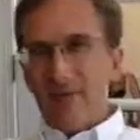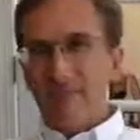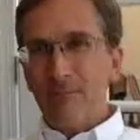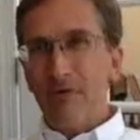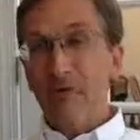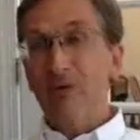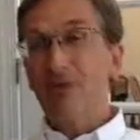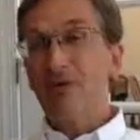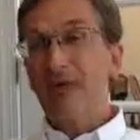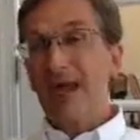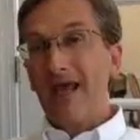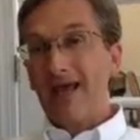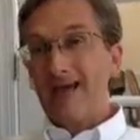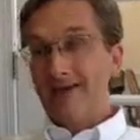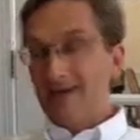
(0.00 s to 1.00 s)
book you
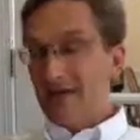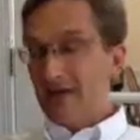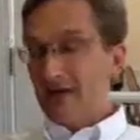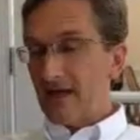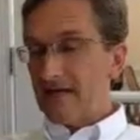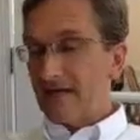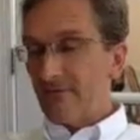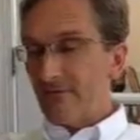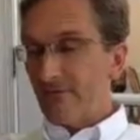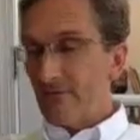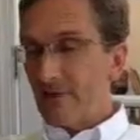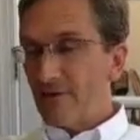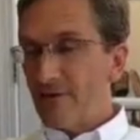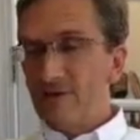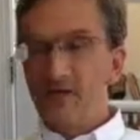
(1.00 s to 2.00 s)
can get as a
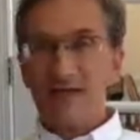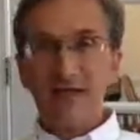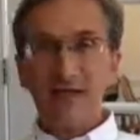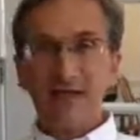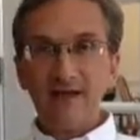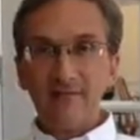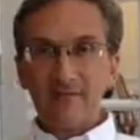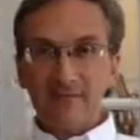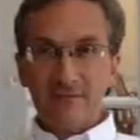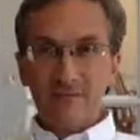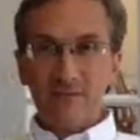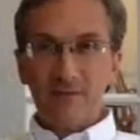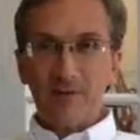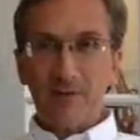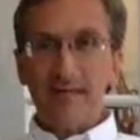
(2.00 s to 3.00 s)
free PDF
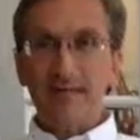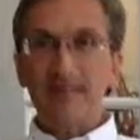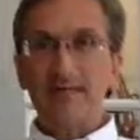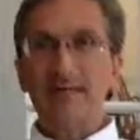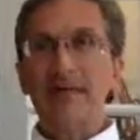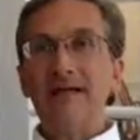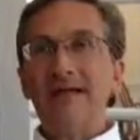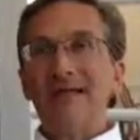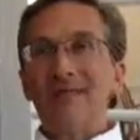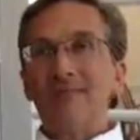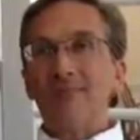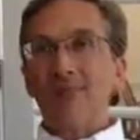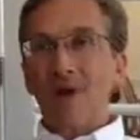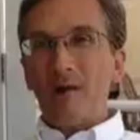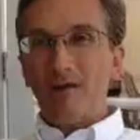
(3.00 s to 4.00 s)
someplace.
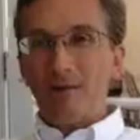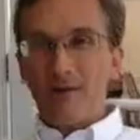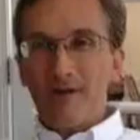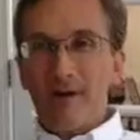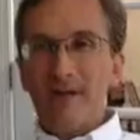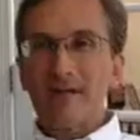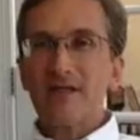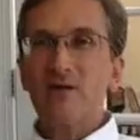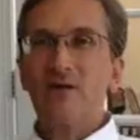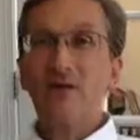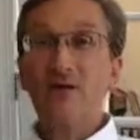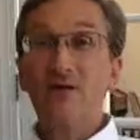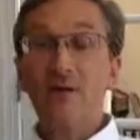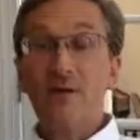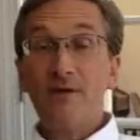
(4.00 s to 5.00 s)
Probably best so
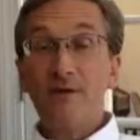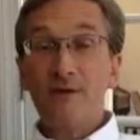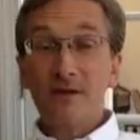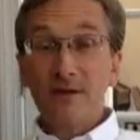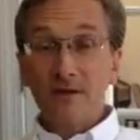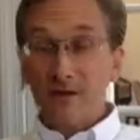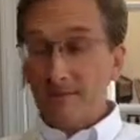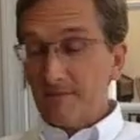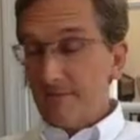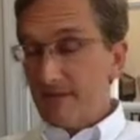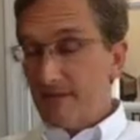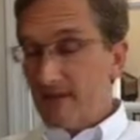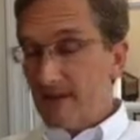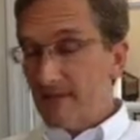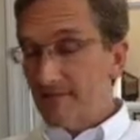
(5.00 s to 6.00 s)
that you either get
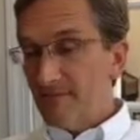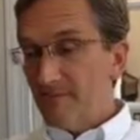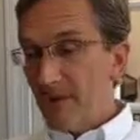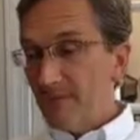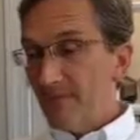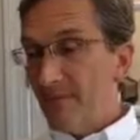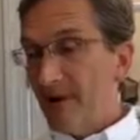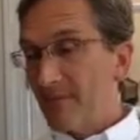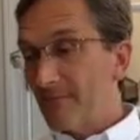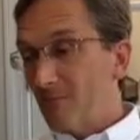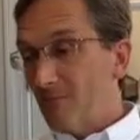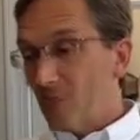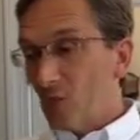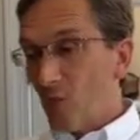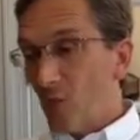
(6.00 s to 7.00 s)
the paperback
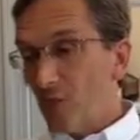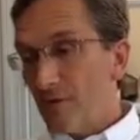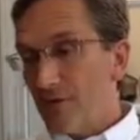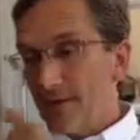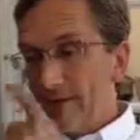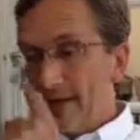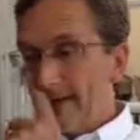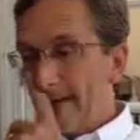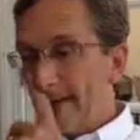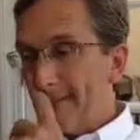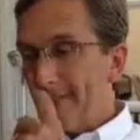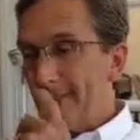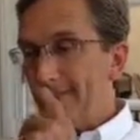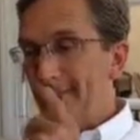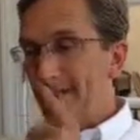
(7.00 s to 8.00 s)
book or the
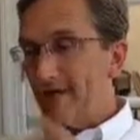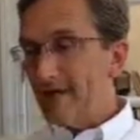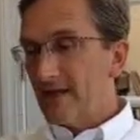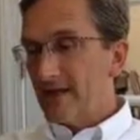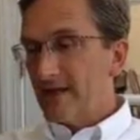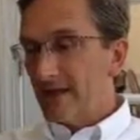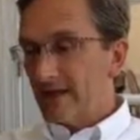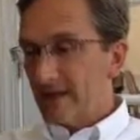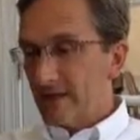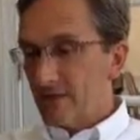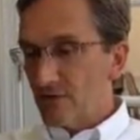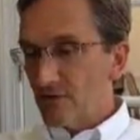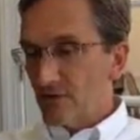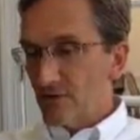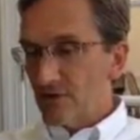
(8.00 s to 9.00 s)

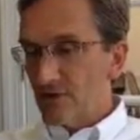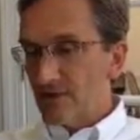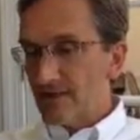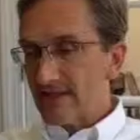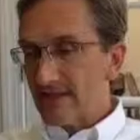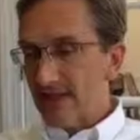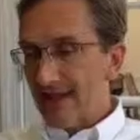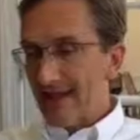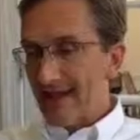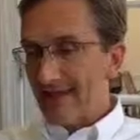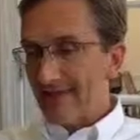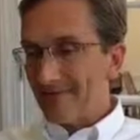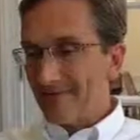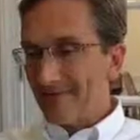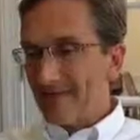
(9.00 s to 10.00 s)
Kindle version, as I
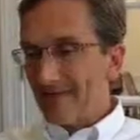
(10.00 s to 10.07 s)
have.